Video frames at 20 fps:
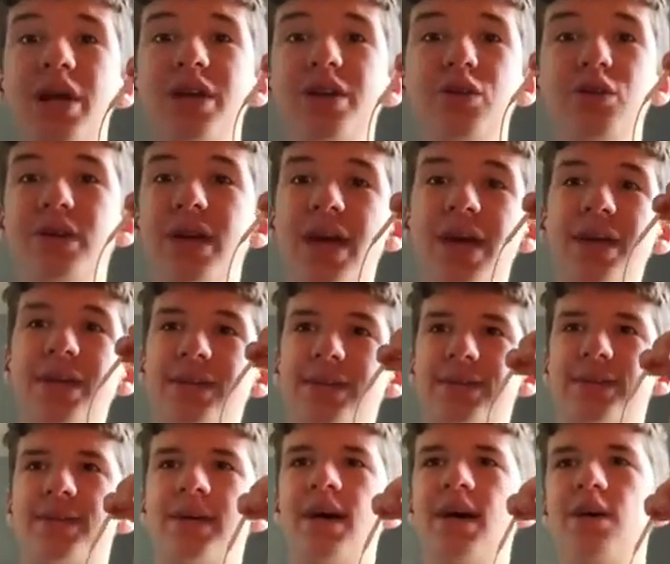new
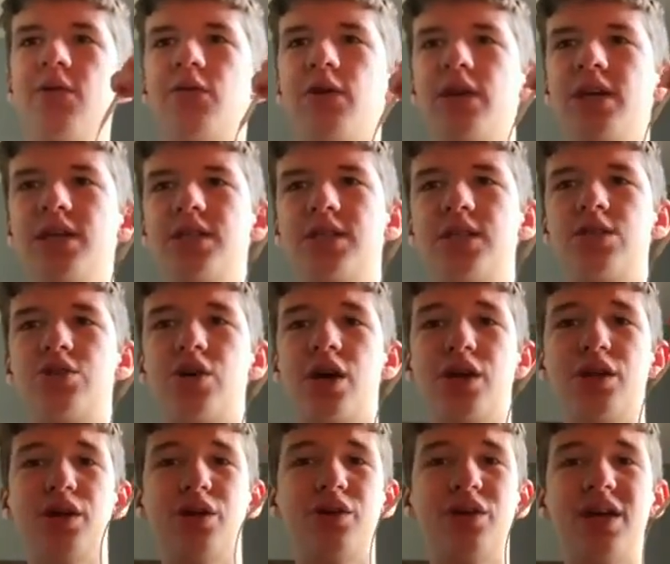dance for kids to try
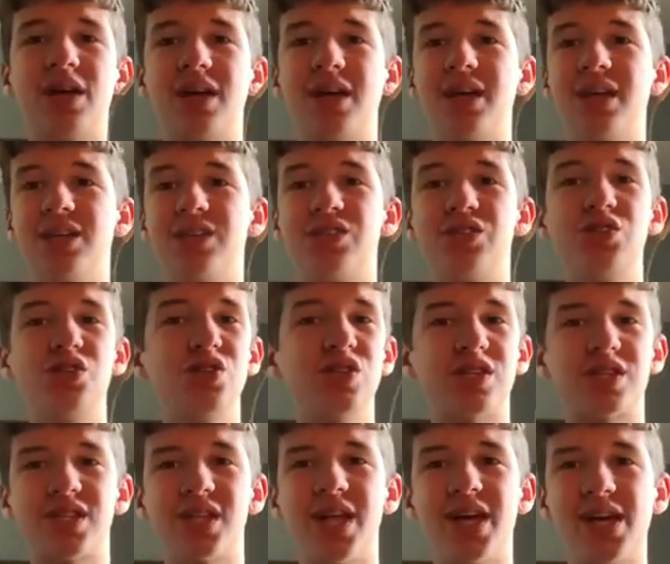that'll get kids
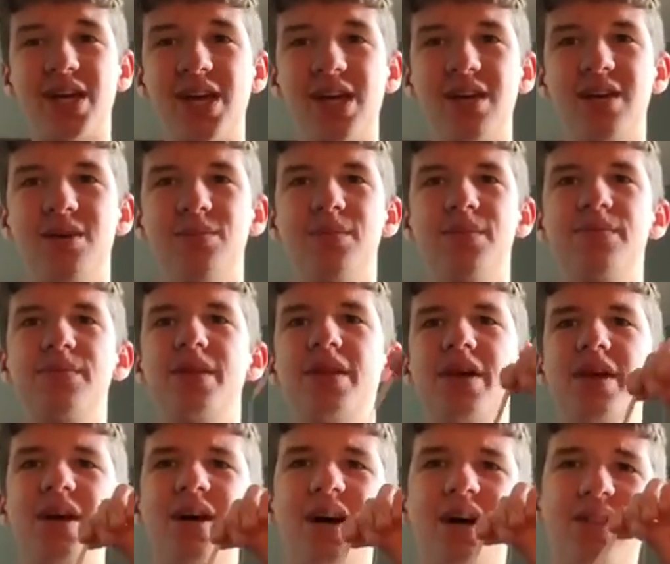just like him.
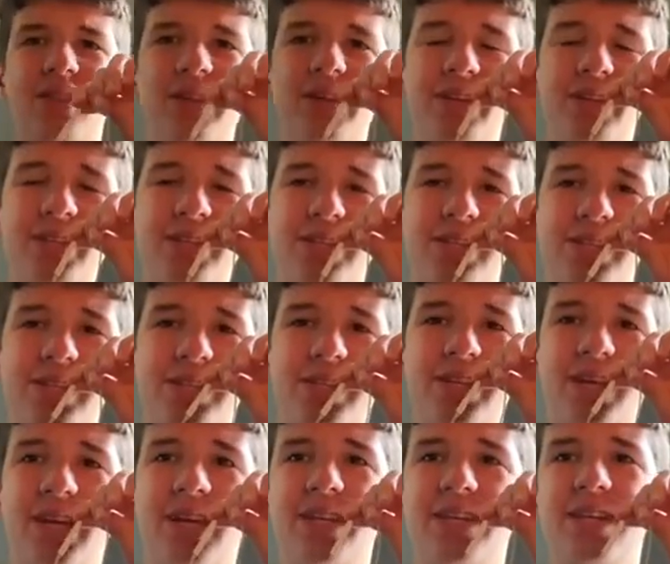I think this is
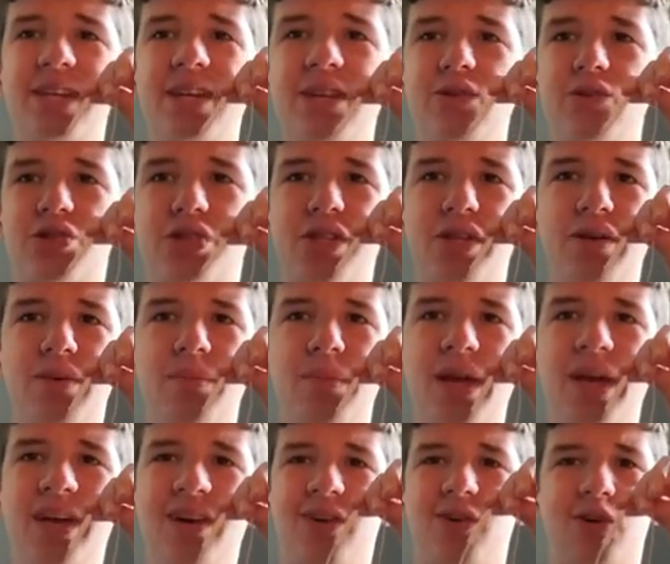to continue Slim
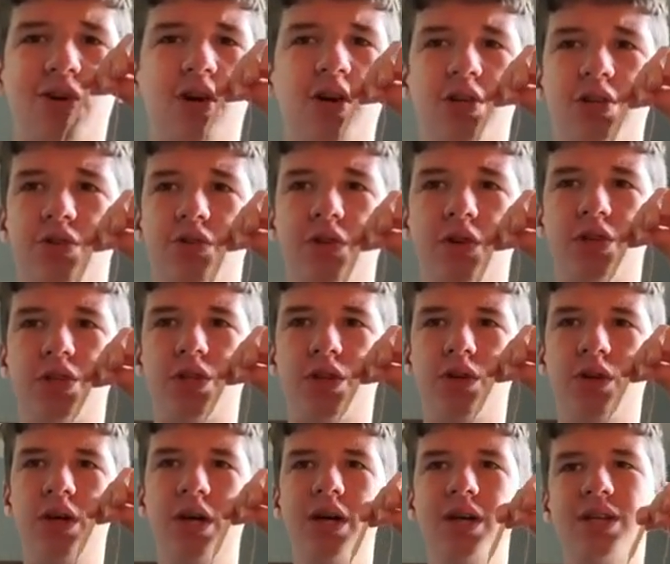being all
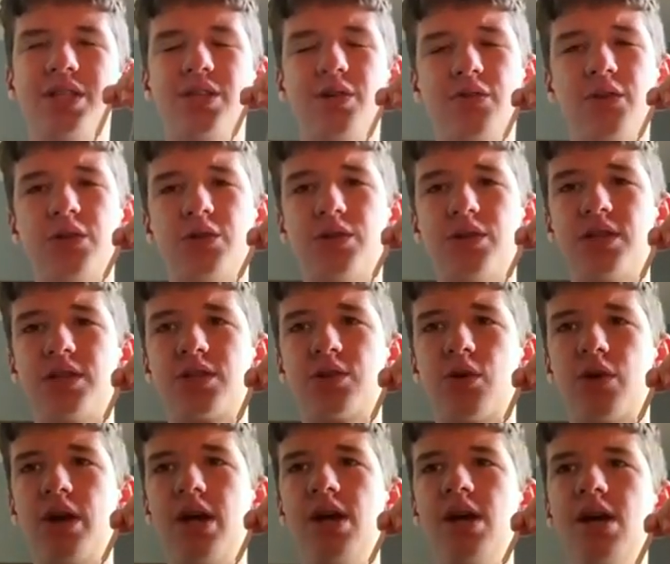controversial, so it fits with the
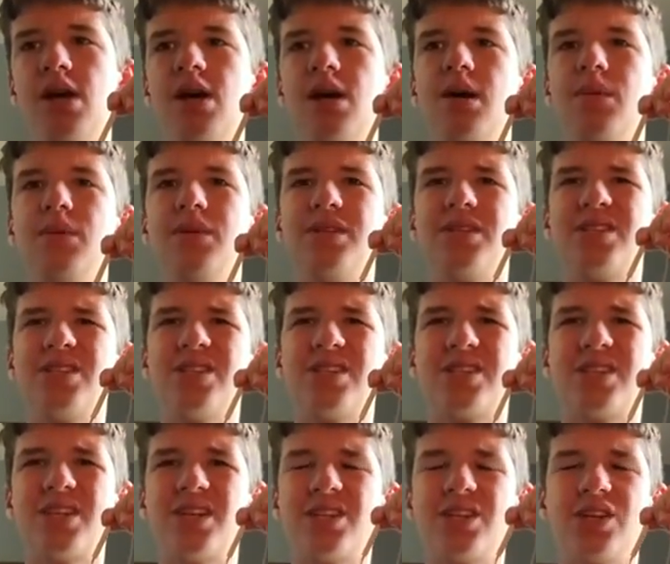story. This is
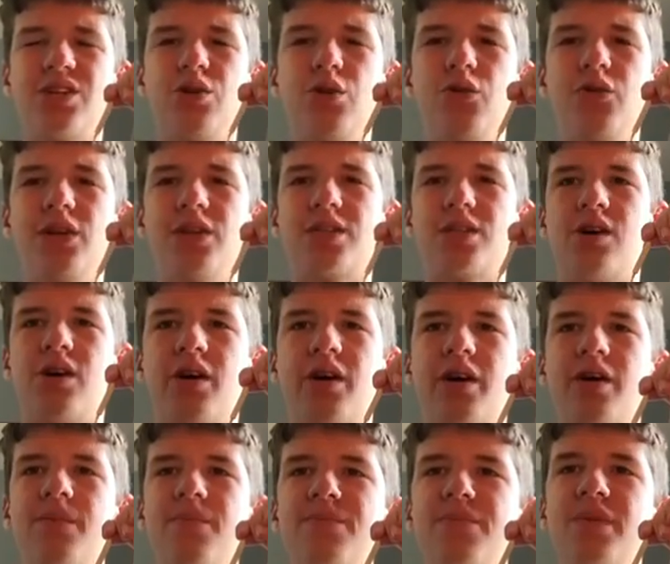just such a goofy song.
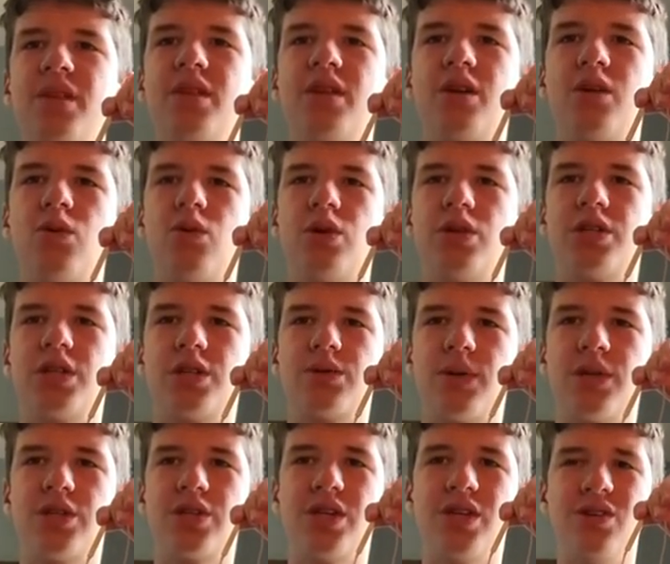The chorus,
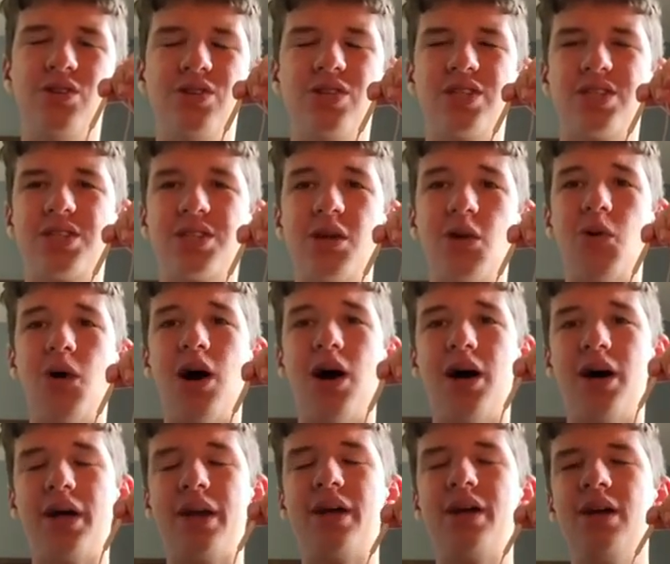especially here, is just so odd.